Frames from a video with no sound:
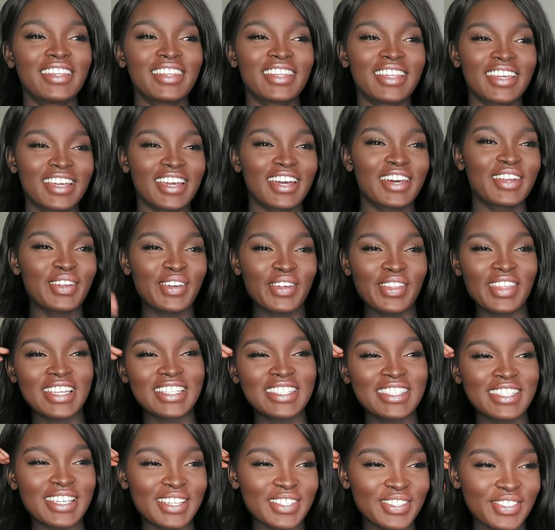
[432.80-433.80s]
Like, I know
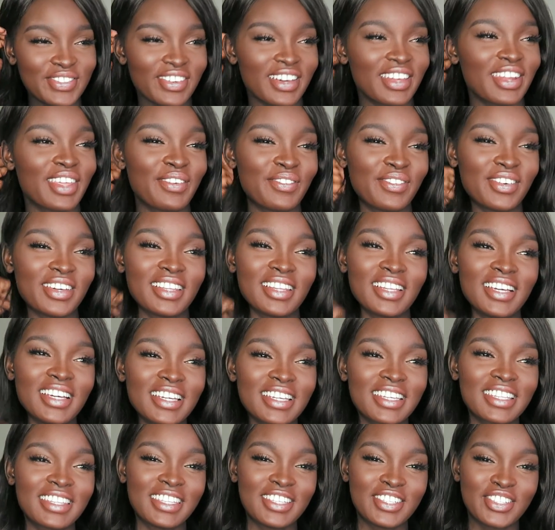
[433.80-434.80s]
that sounds funny, but
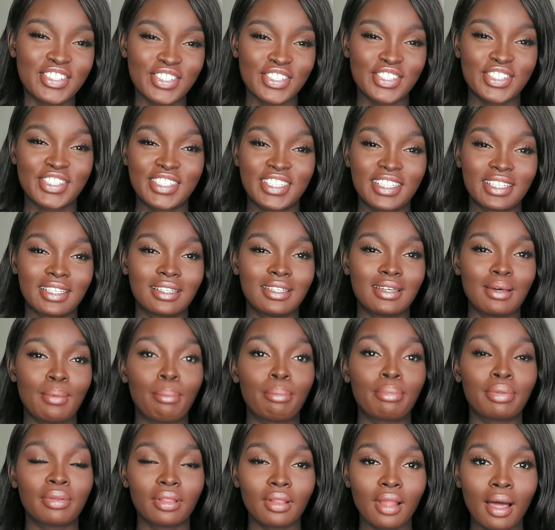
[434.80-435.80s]
like, they're just
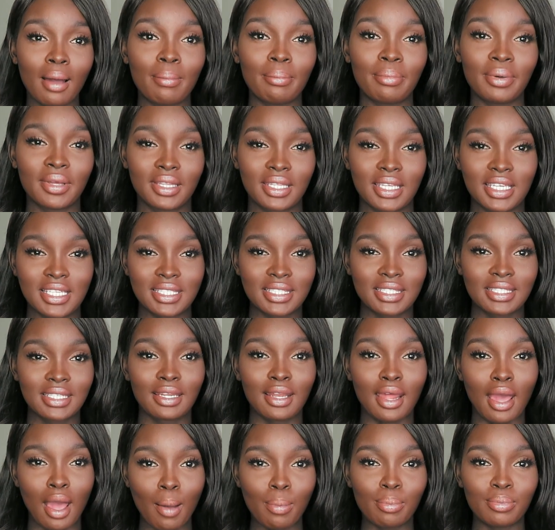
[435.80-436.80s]
plump and they
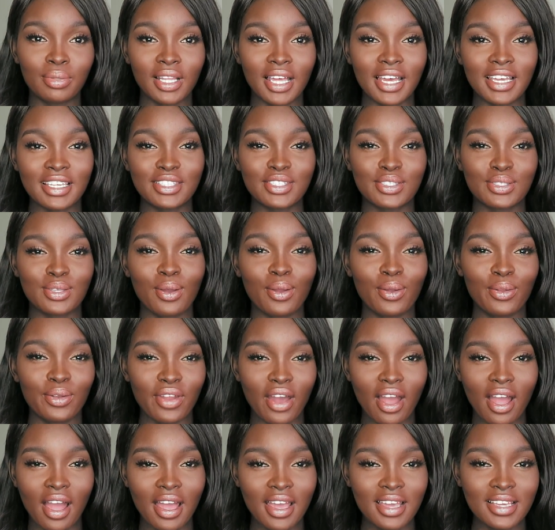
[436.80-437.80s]
sit up like so
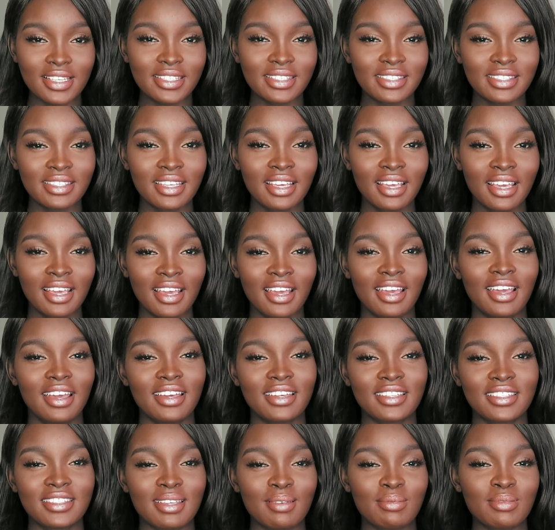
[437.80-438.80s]
nice.
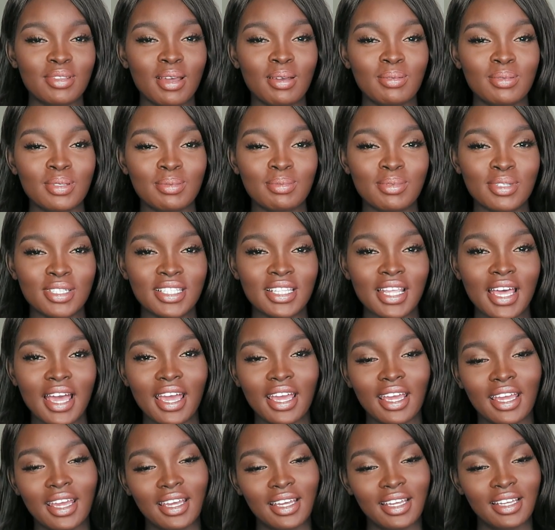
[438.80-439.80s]
Sometimes I'm just
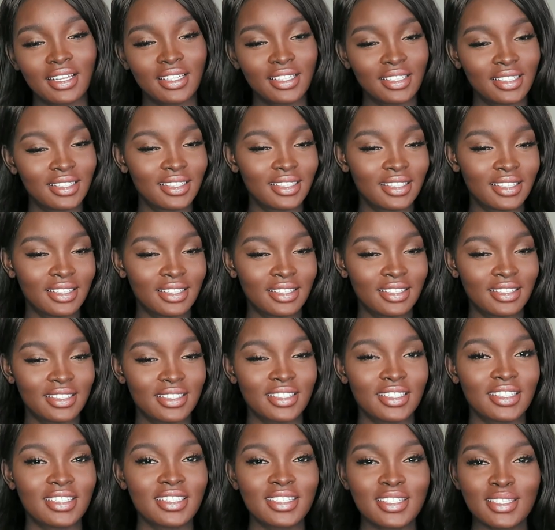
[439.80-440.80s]
like, ugh,
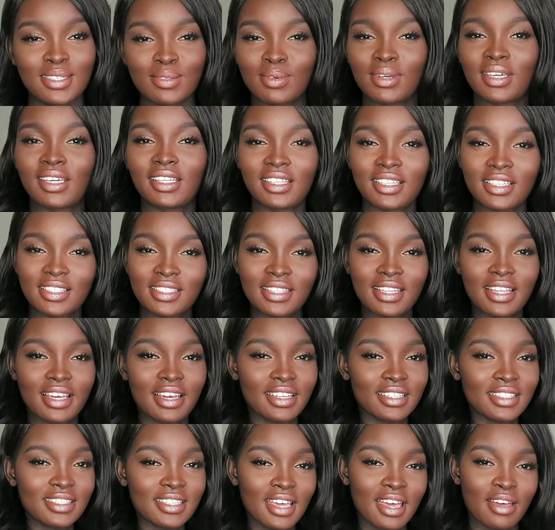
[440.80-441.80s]
so this is what it looks
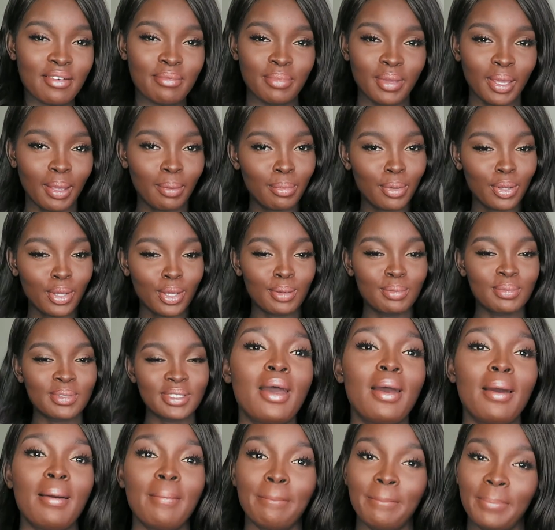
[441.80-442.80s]
like to have big boobs.
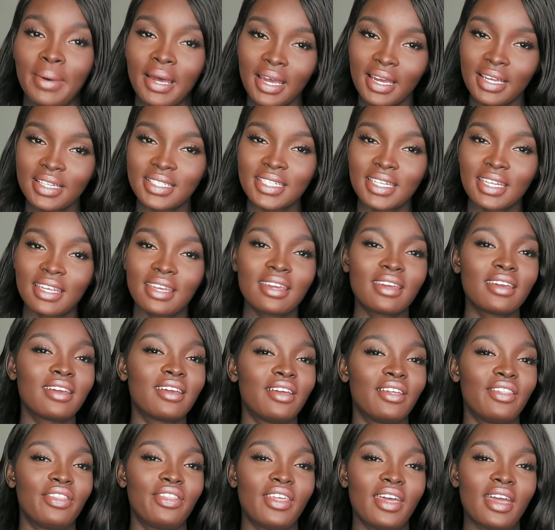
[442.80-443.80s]
But
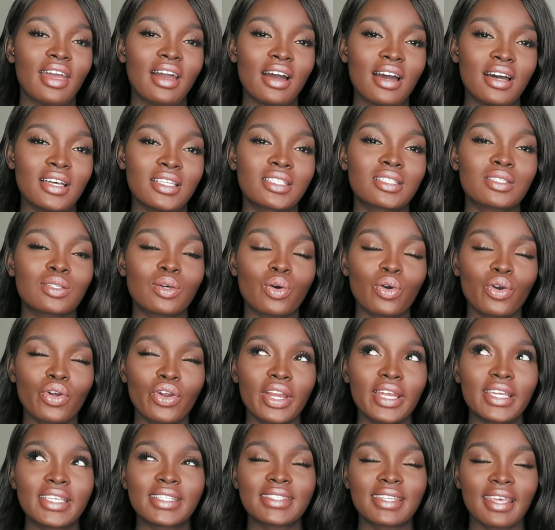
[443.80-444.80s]
they are
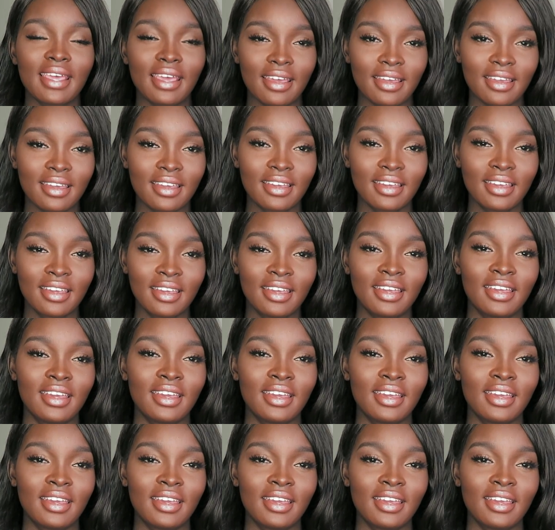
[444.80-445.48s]
sore as heck.